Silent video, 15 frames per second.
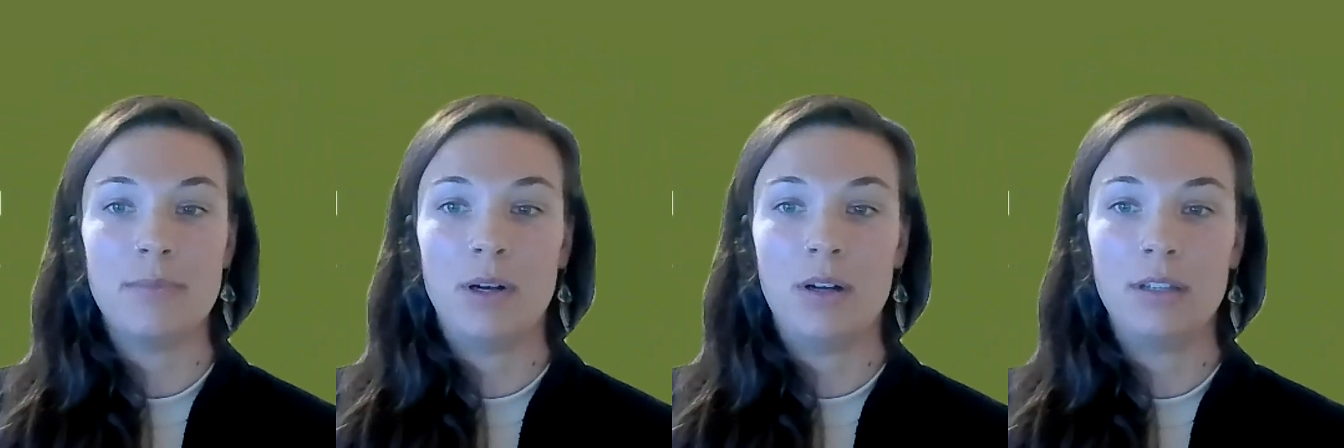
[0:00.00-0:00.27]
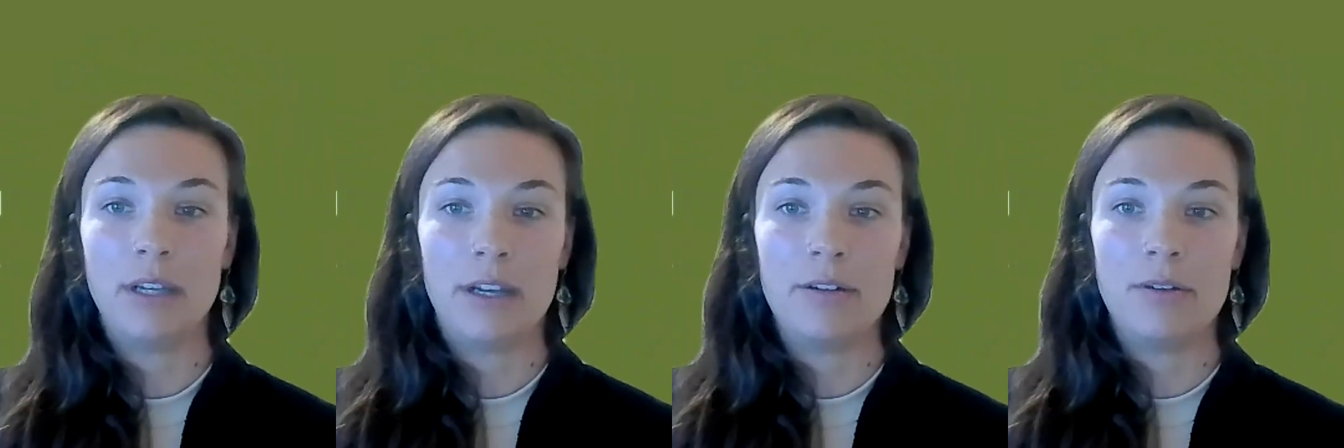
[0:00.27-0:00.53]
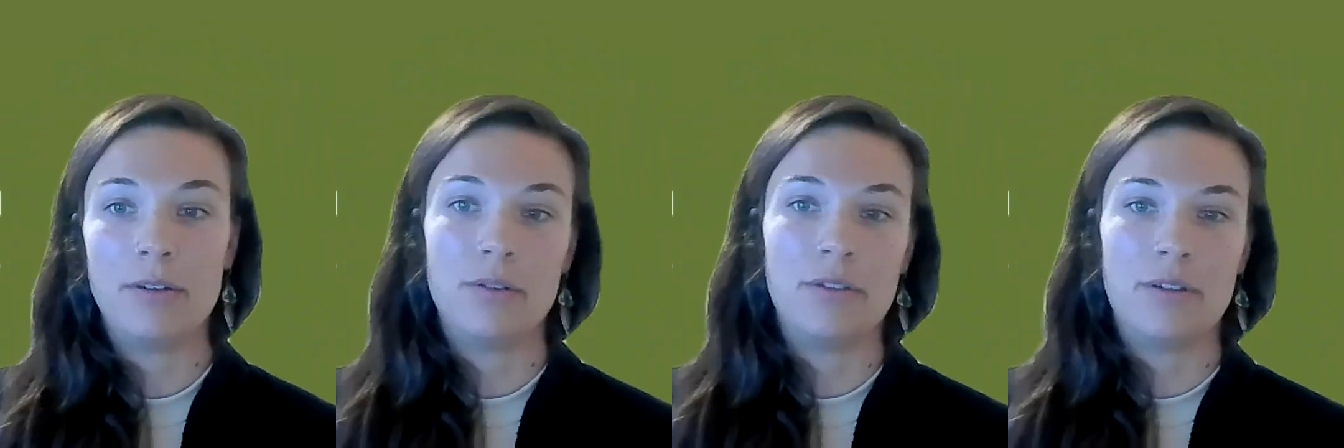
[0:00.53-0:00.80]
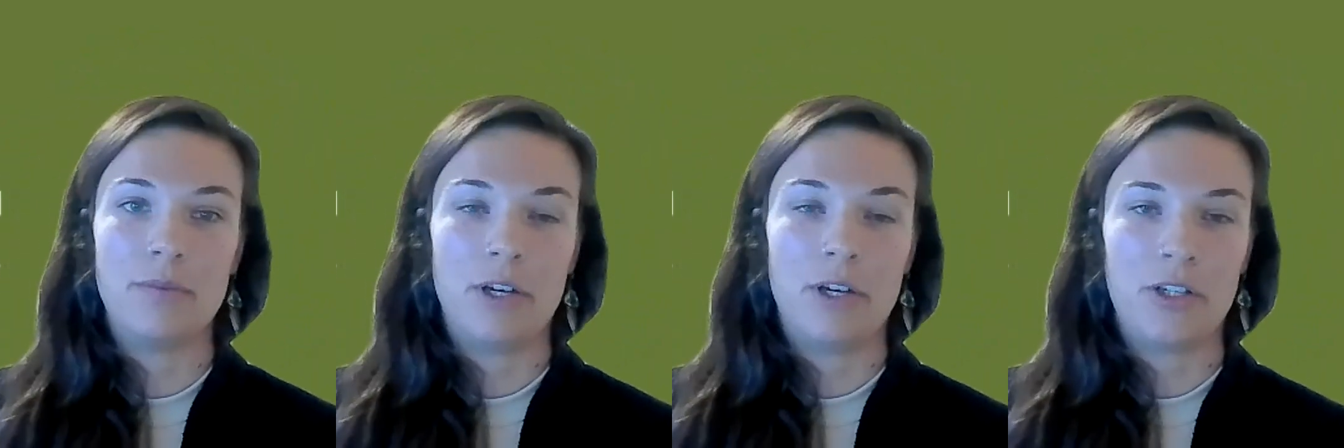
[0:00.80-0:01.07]
to small
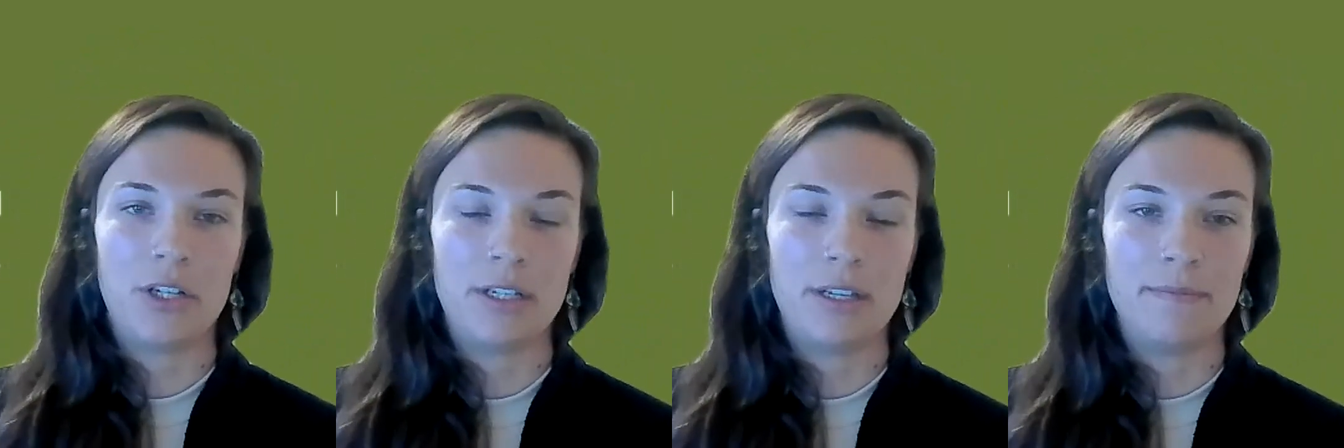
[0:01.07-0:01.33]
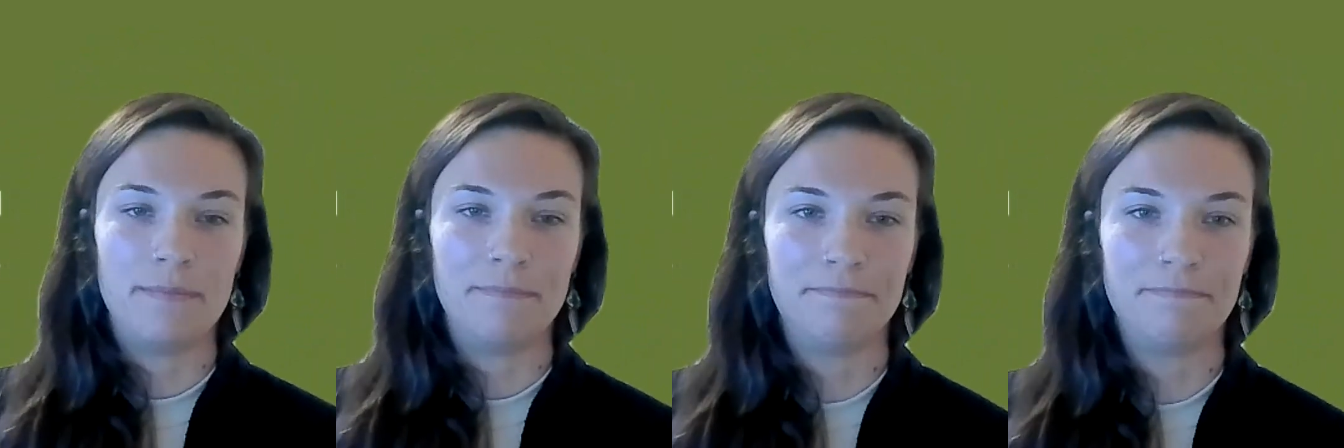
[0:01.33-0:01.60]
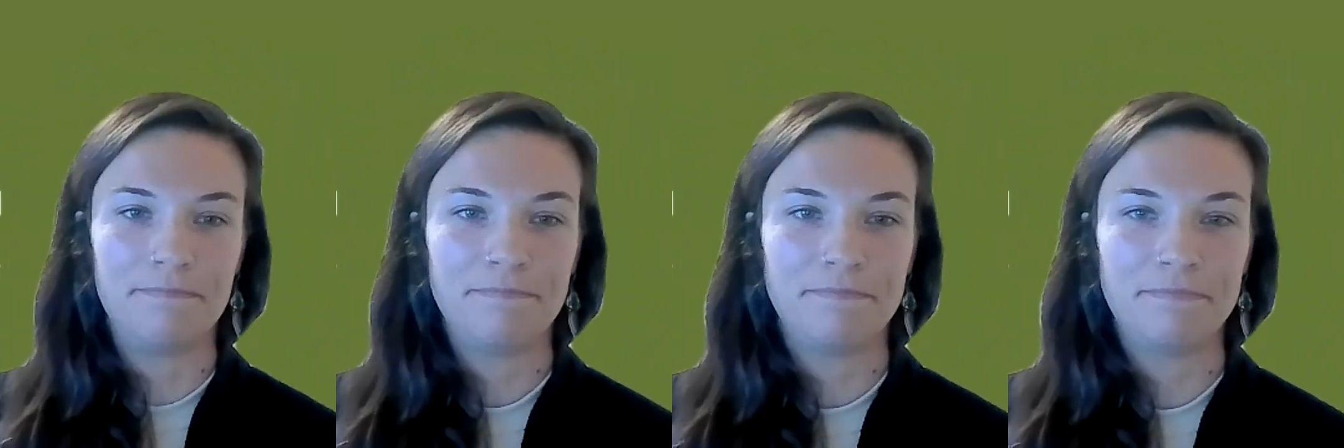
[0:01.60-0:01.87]
landowners in Washington?